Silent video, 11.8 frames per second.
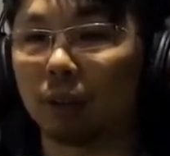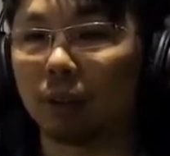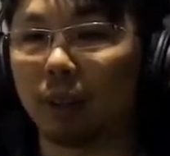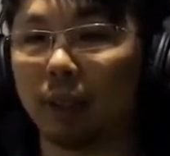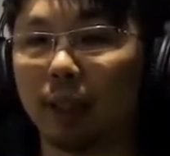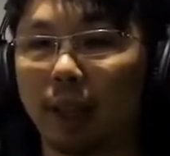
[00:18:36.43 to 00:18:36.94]

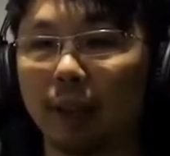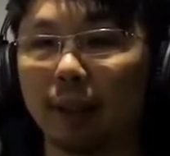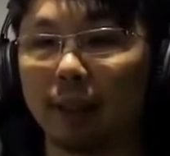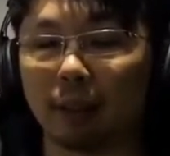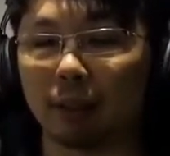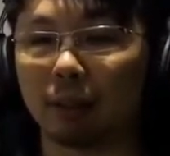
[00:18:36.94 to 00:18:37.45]
Okay, the
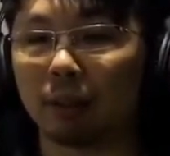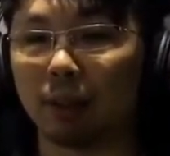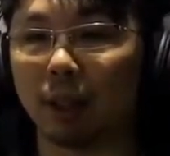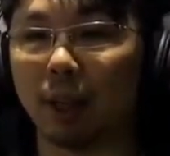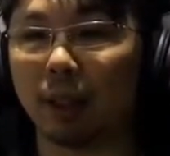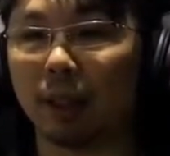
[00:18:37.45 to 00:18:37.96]
ending,
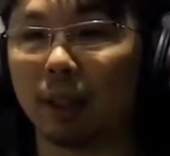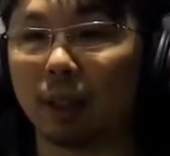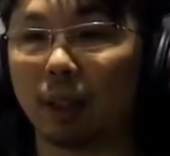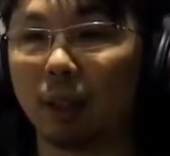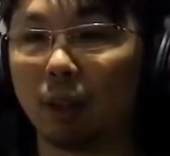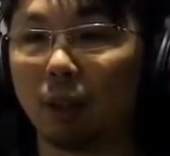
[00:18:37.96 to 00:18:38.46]

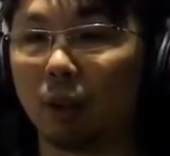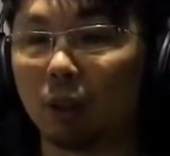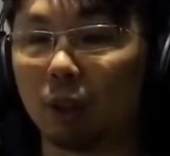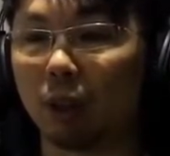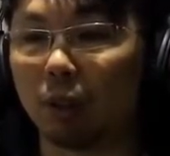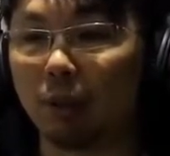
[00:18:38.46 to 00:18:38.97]

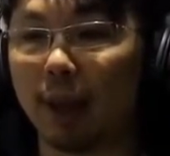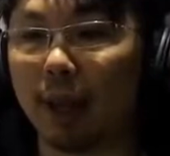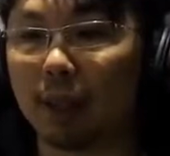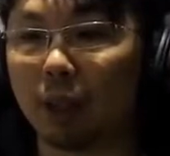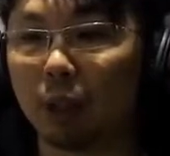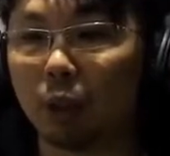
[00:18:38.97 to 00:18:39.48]
the
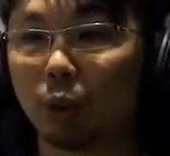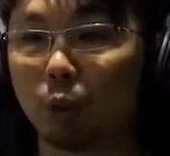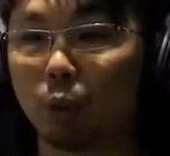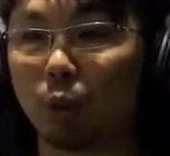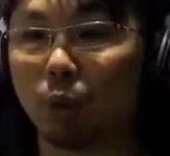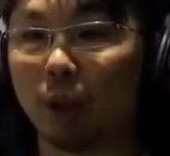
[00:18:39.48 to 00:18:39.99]
rest,
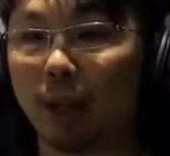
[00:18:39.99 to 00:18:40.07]
2,